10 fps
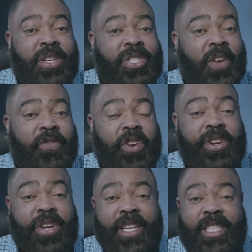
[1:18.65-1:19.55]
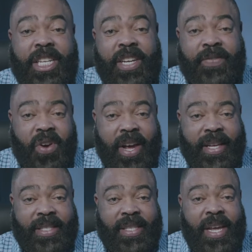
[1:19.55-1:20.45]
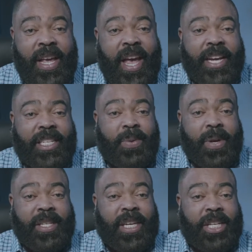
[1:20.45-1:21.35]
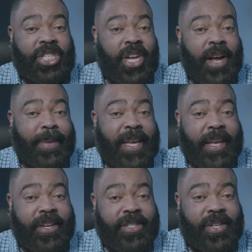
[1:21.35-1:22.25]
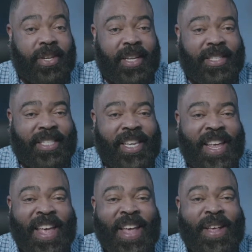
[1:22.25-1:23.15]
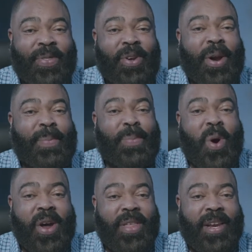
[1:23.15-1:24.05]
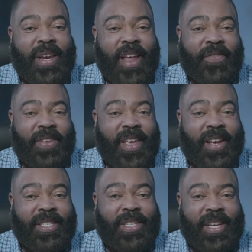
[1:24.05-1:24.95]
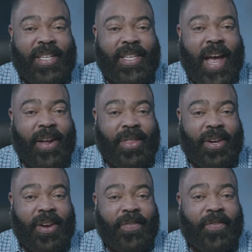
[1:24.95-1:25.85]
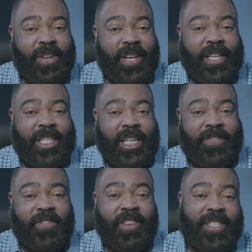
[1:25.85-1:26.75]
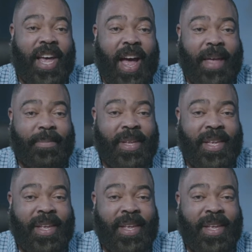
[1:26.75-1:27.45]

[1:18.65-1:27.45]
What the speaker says: So if you're new to teaching voice and just want to teach young beginner students, there are more than enough young students out there for you to teach full time.